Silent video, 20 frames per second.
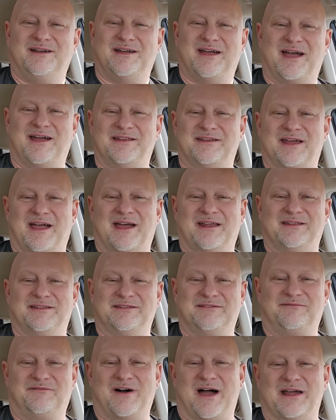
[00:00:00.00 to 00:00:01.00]

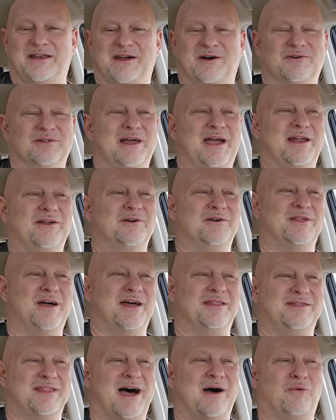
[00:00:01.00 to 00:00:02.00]
and find out later
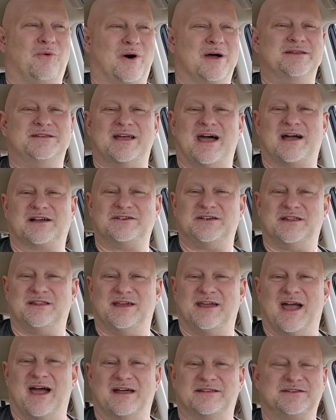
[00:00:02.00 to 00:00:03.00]
that was actually
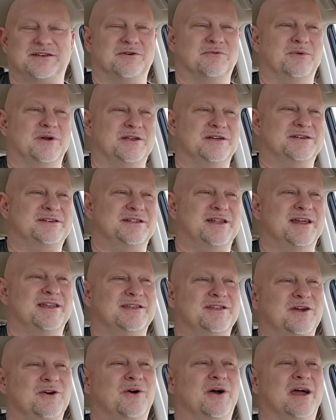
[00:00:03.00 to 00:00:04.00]
the answer, we just
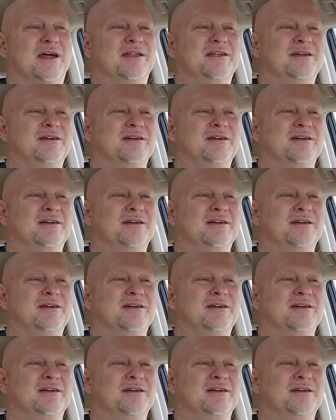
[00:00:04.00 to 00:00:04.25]
didn't do it.